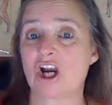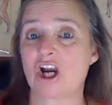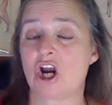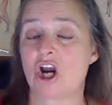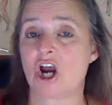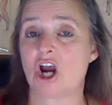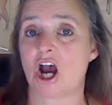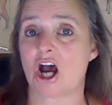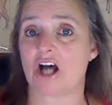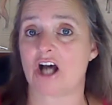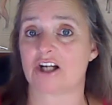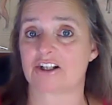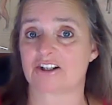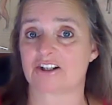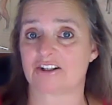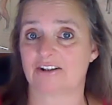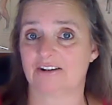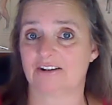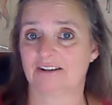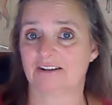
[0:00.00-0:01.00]
God,
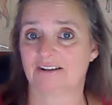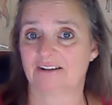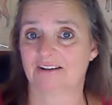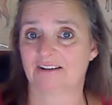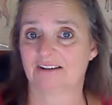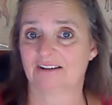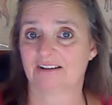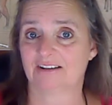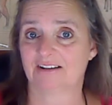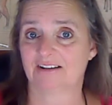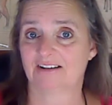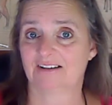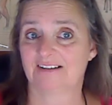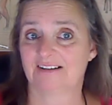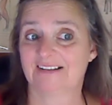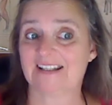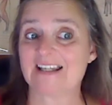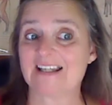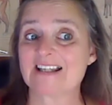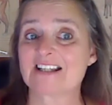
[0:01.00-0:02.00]

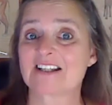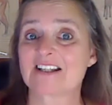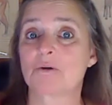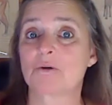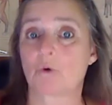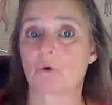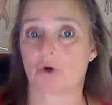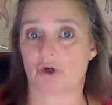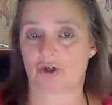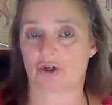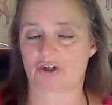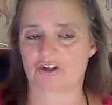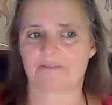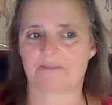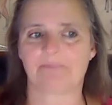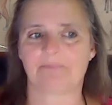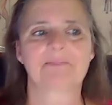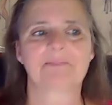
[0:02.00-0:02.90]
this works.